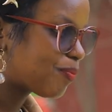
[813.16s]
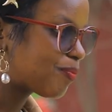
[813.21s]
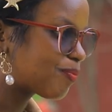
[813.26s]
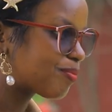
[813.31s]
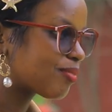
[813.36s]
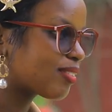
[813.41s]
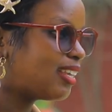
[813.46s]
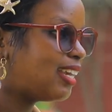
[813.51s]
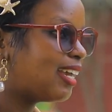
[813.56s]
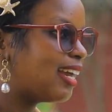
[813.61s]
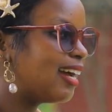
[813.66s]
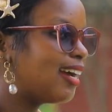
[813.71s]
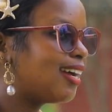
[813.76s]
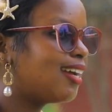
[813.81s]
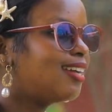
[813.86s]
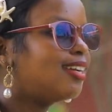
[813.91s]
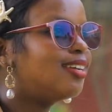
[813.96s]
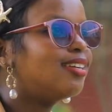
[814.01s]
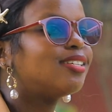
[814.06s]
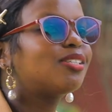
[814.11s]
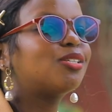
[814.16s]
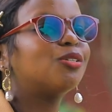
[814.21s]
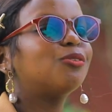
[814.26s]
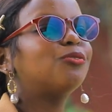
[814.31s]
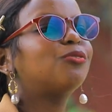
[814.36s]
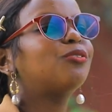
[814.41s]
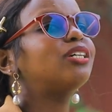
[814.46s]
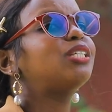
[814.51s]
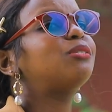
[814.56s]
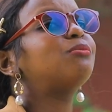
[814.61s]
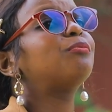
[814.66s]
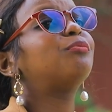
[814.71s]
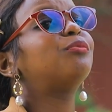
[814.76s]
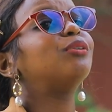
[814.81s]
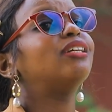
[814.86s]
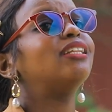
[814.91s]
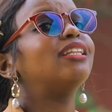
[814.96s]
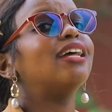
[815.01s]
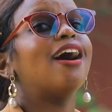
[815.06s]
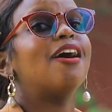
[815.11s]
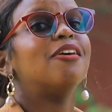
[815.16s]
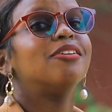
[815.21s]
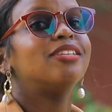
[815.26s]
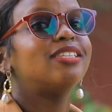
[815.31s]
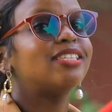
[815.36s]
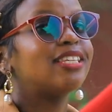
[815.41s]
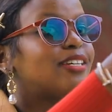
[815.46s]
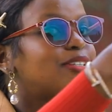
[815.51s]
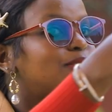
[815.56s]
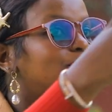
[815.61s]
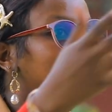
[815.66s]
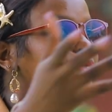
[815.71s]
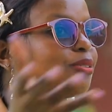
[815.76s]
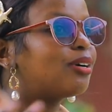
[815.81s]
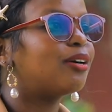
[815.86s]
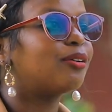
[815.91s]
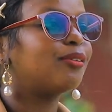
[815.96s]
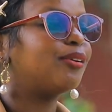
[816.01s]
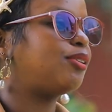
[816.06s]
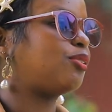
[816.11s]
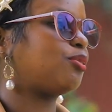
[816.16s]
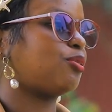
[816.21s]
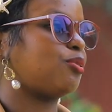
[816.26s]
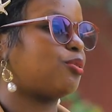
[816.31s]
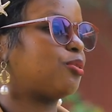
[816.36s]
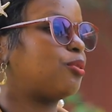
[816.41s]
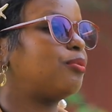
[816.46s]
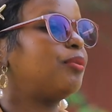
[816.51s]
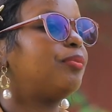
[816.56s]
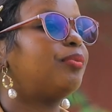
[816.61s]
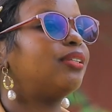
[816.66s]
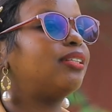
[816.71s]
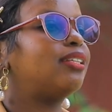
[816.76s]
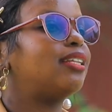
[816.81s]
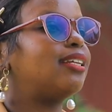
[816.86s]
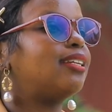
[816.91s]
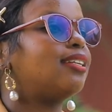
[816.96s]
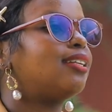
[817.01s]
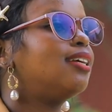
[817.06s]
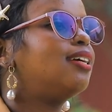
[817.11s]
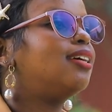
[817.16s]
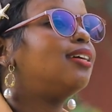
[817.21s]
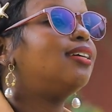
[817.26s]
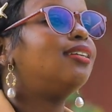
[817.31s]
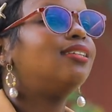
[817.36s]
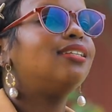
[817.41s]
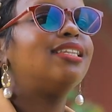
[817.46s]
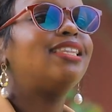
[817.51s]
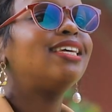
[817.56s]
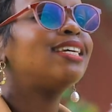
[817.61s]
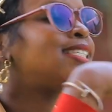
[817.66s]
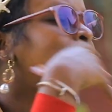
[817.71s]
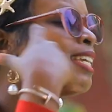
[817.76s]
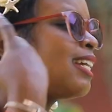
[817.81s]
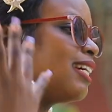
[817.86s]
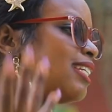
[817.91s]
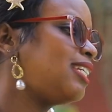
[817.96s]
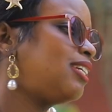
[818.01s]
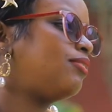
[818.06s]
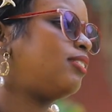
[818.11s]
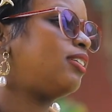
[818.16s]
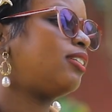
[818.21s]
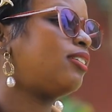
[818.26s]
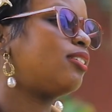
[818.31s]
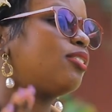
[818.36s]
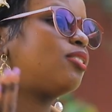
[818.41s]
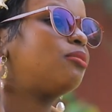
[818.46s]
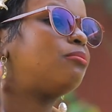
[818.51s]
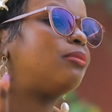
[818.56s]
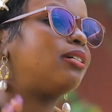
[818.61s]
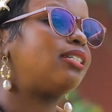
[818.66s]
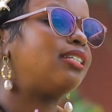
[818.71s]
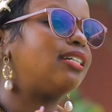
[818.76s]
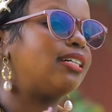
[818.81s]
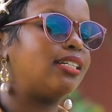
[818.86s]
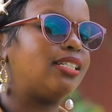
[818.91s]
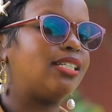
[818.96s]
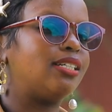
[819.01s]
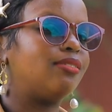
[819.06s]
Yeah. So, of course, people outside you are going to talk. People that... There's negativity. There's so much negativity.